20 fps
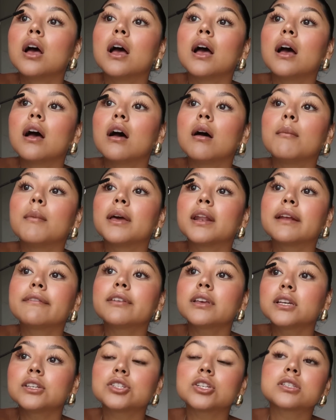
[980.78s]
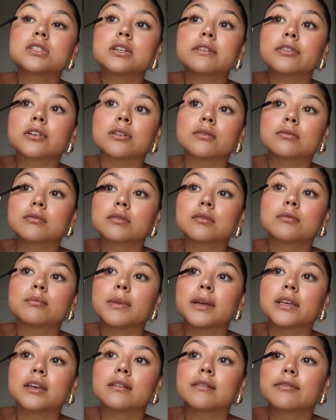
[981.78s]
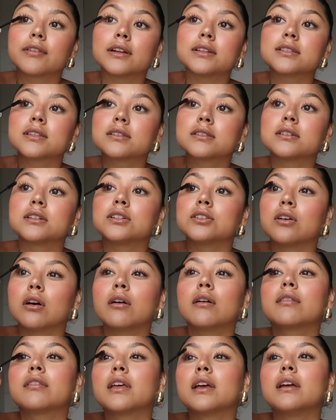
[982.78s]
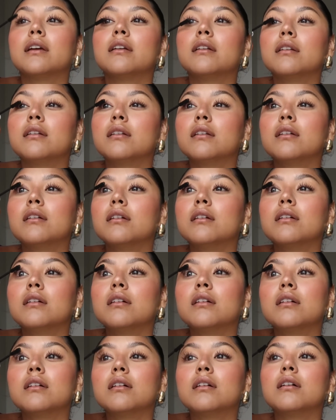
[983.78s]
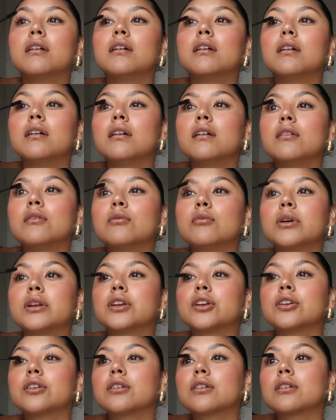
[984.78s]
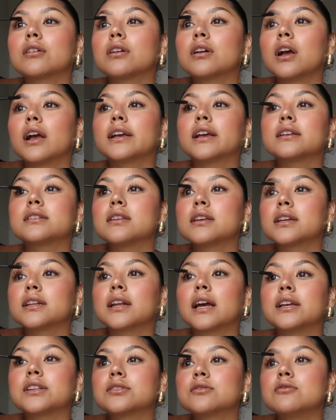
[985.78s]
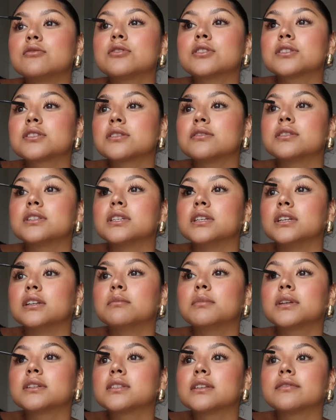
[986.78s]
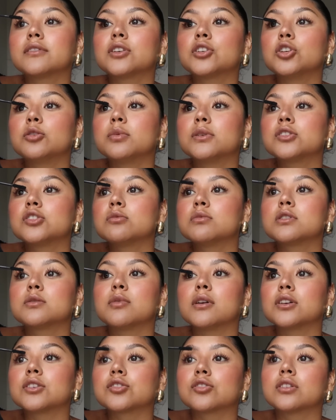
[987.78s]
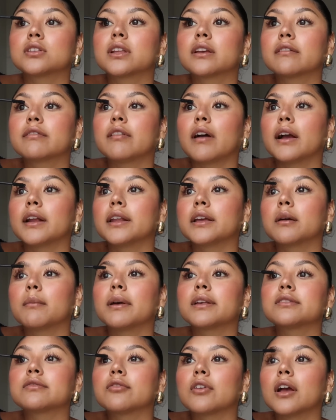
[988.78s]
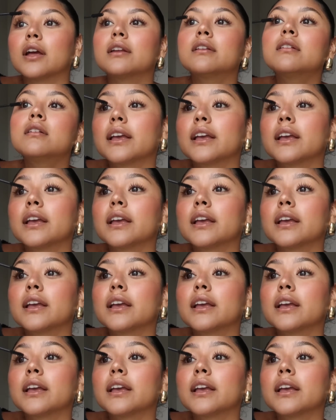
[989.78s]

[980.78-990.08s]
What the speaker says: And I feel like it's just different making friends as an adult than when you're, I guess, like in high school or still a teen, because I feel like you put so much pressure on like finding a best friend.